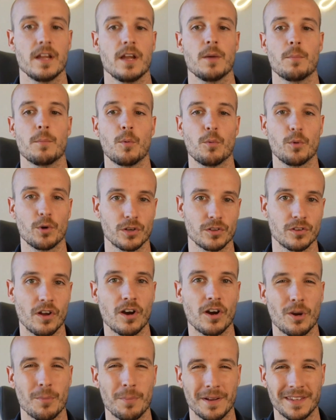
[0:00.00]
But we're going to
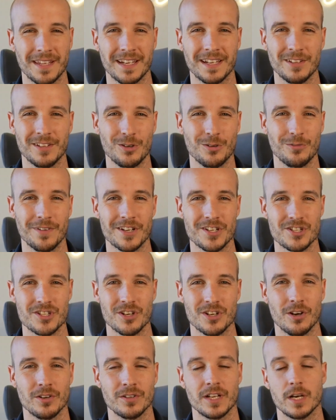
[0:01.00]
talk about that intervention
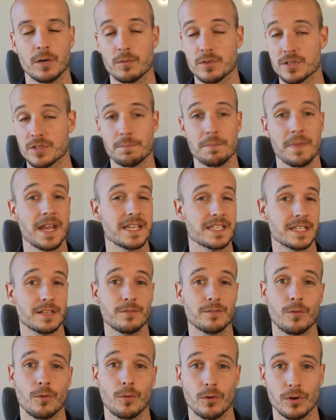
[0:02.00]
on there. It was amazing
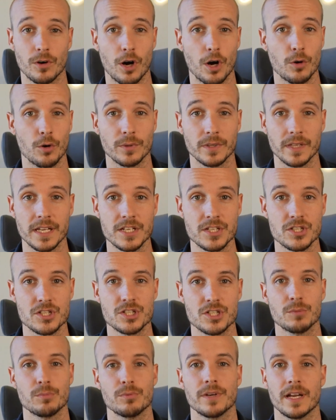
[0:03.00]
for our
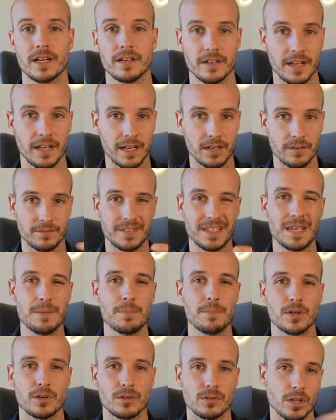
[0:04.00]
relationship. We got to kind of
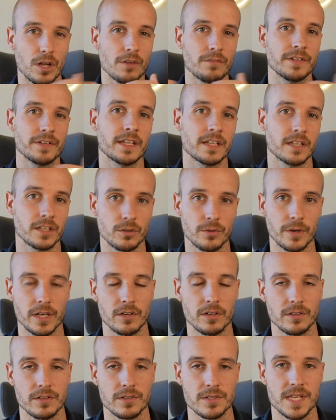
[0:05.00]
deepen our love and get a greater
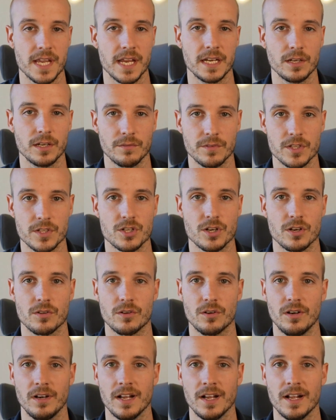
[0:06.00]
understanding of each
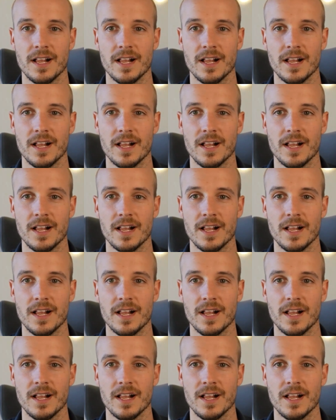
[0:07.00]
other.